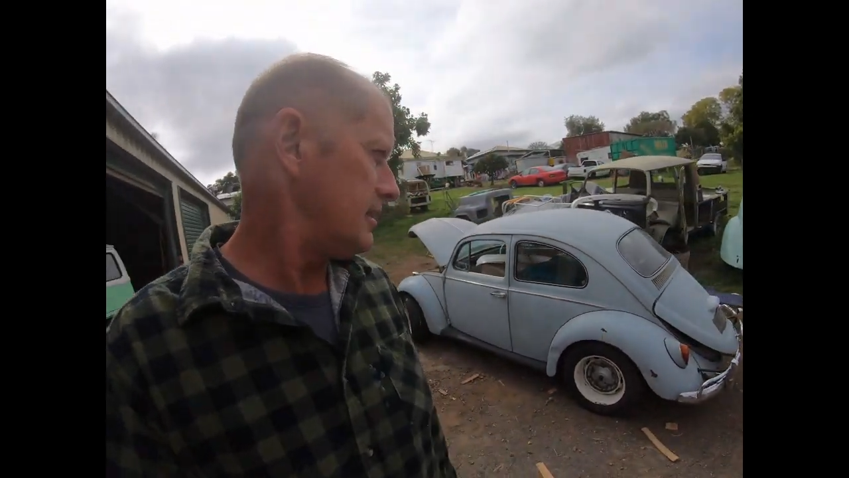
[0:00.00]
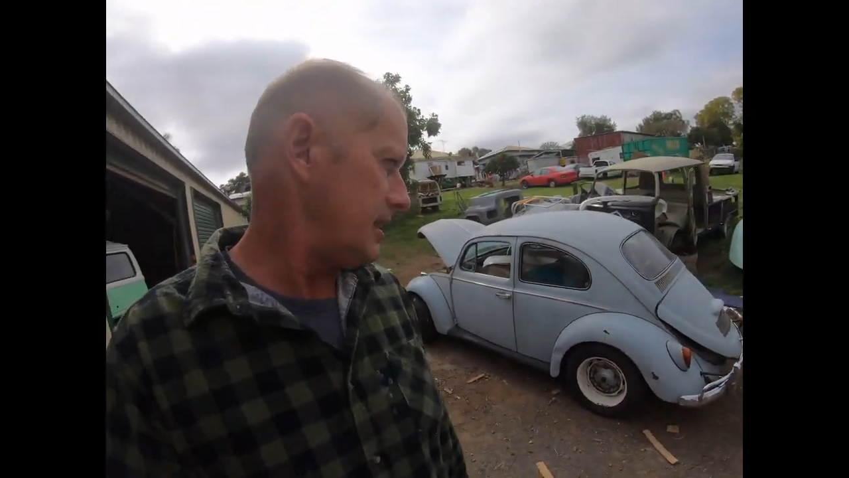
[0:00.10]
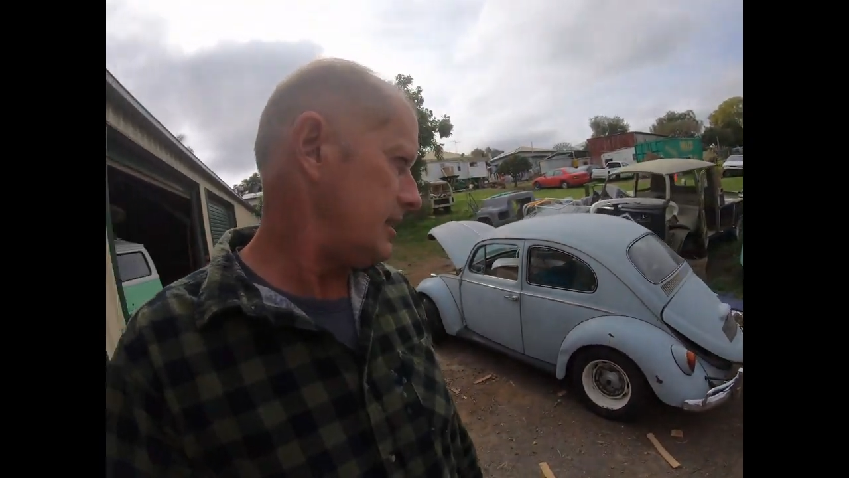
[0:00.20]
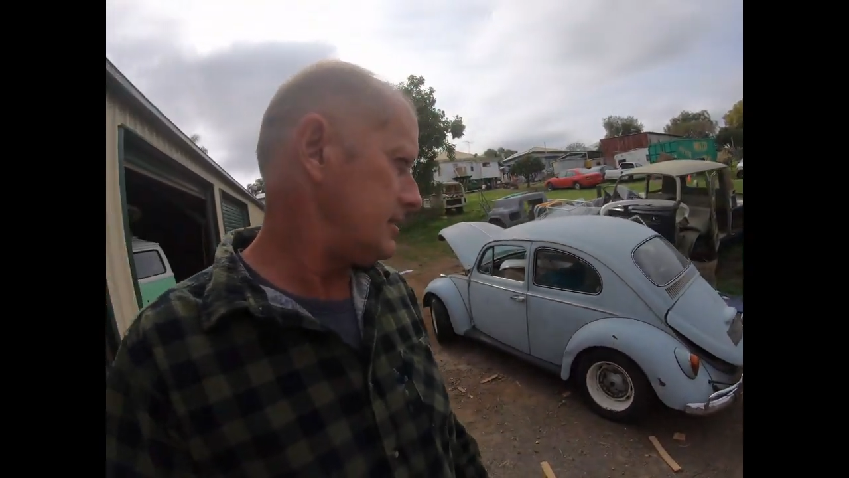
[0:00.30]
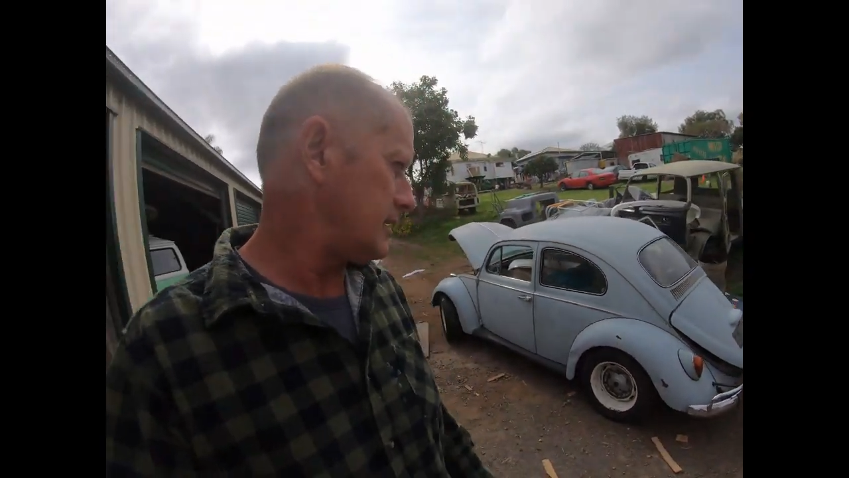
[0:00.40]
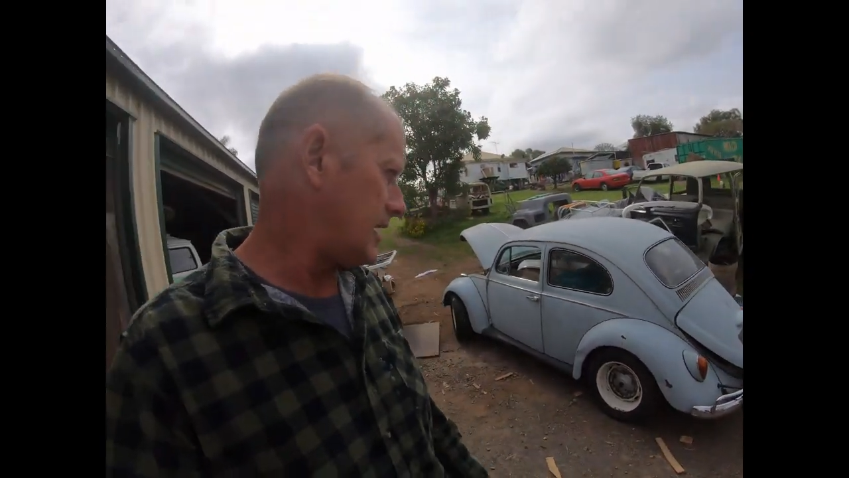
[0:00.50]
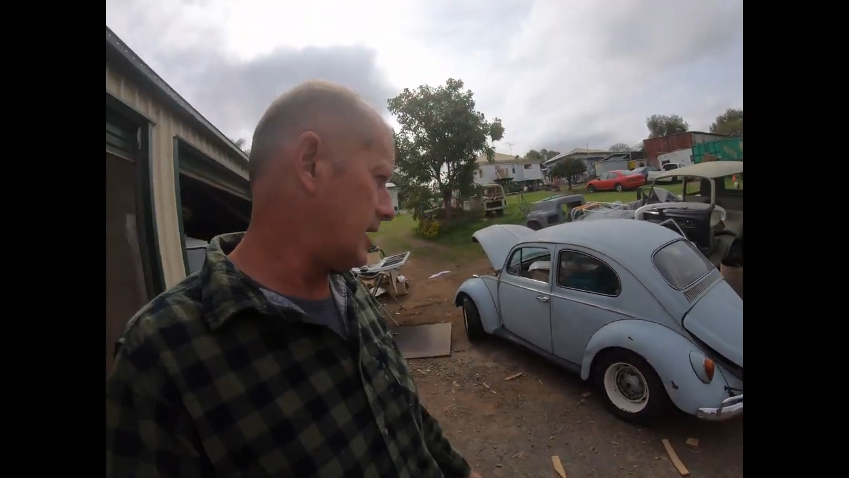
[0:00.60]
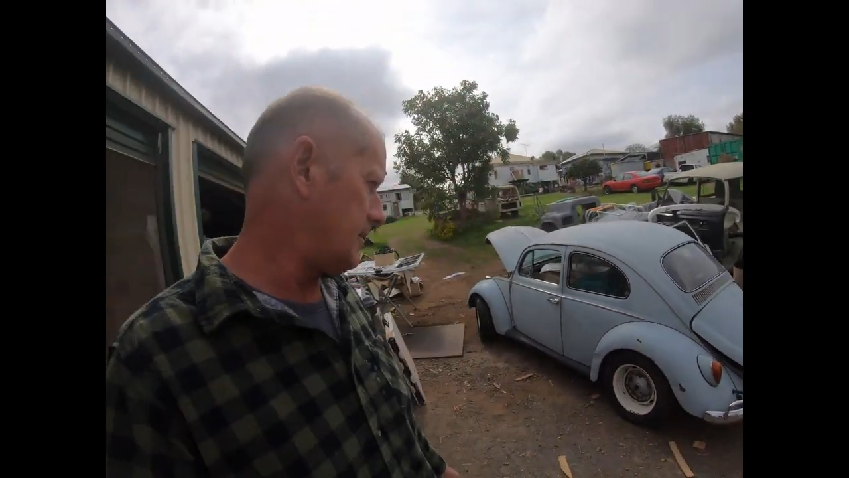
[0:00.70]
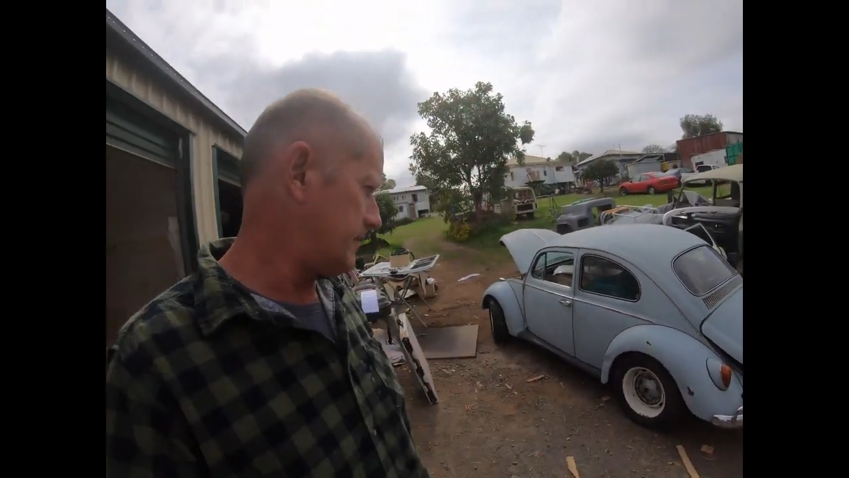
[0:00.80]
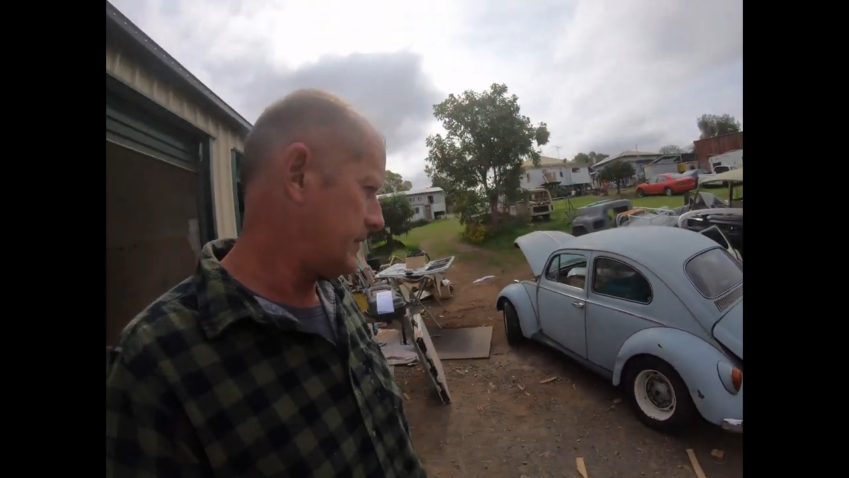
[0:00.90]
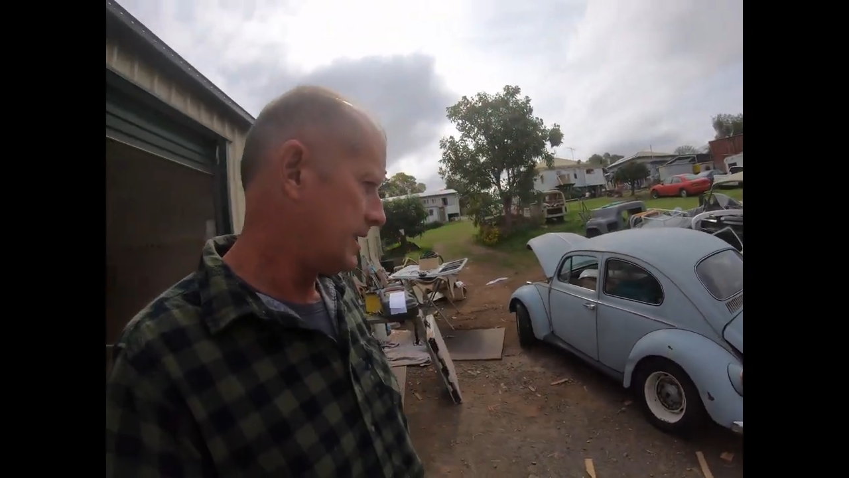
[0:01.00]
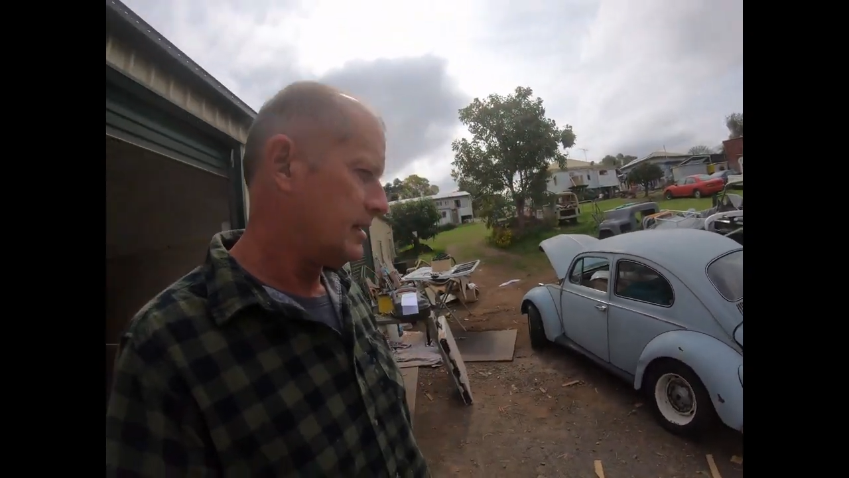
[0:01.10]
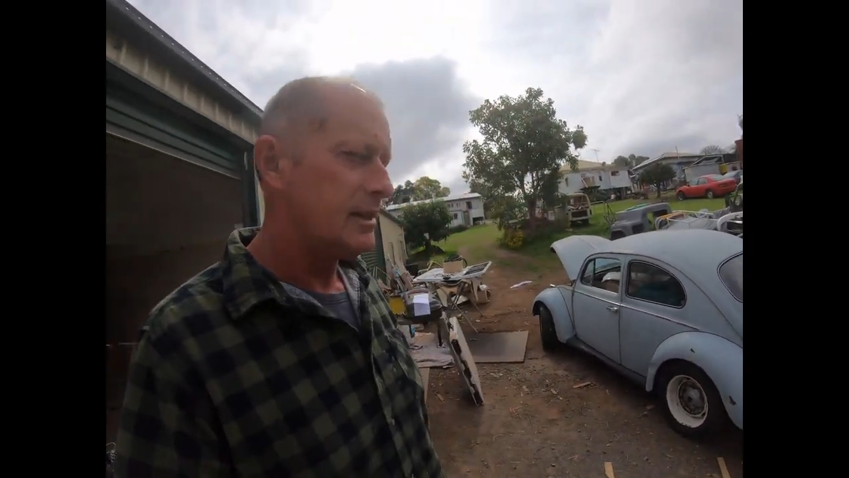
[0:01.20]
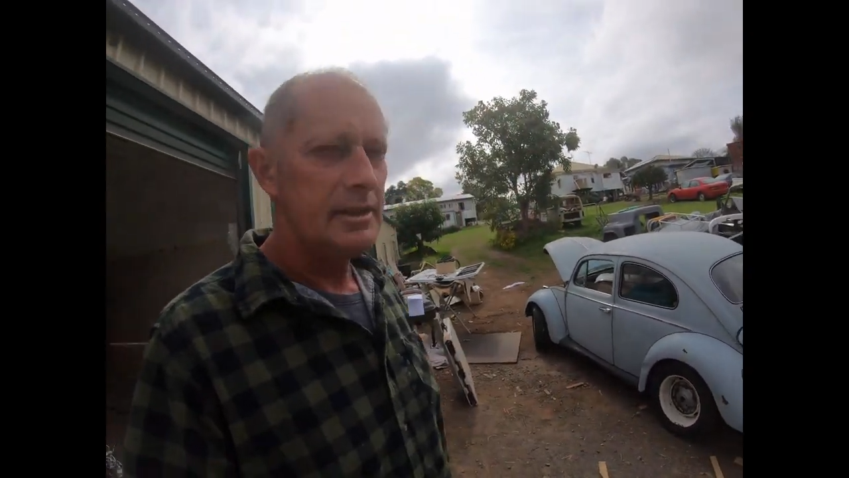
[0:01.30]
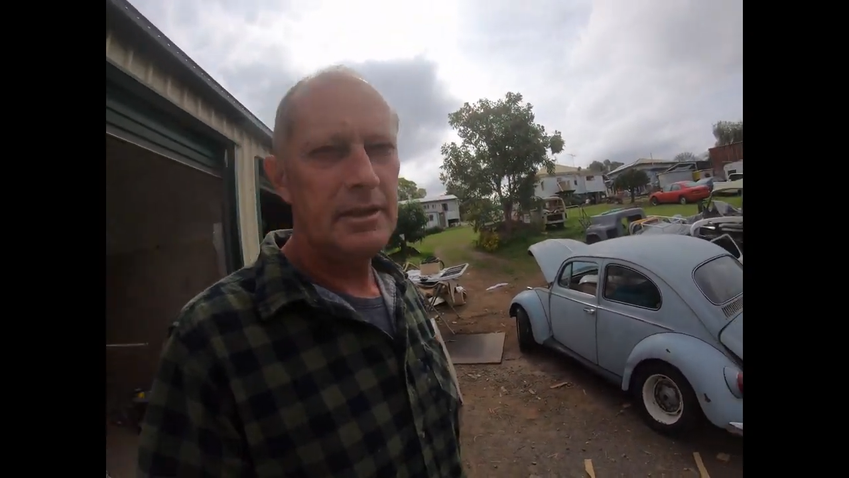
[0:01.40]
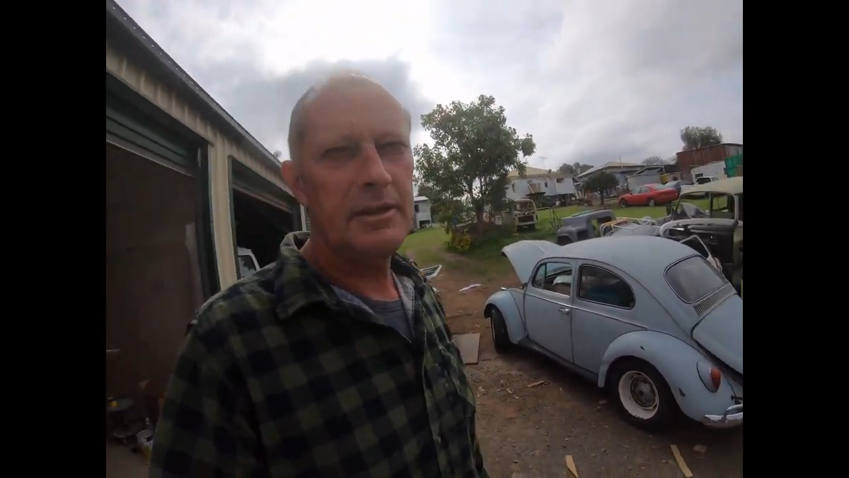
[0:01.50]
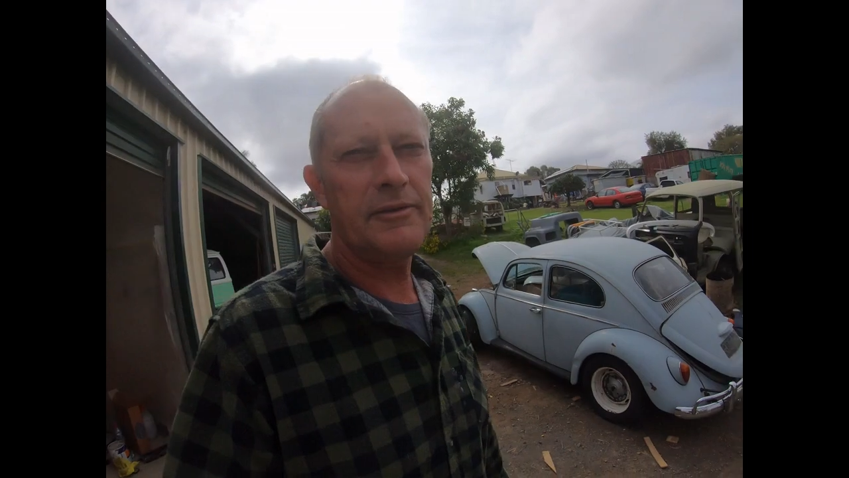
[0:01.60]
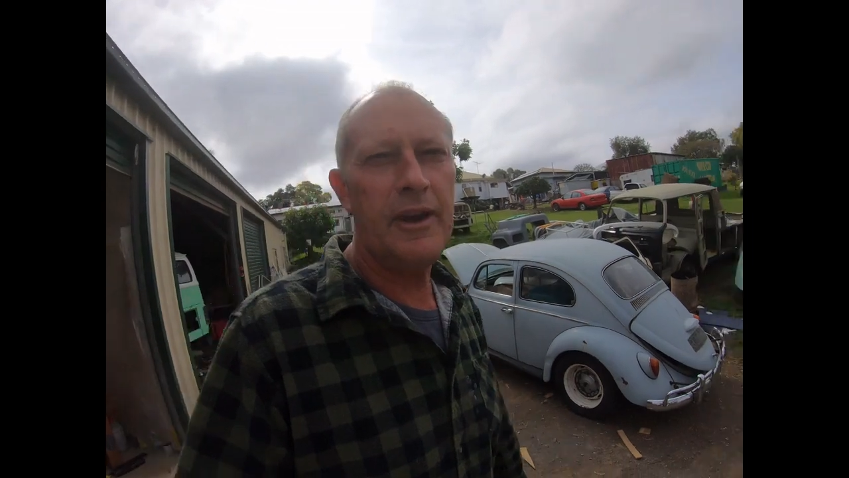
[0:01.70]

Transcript: And not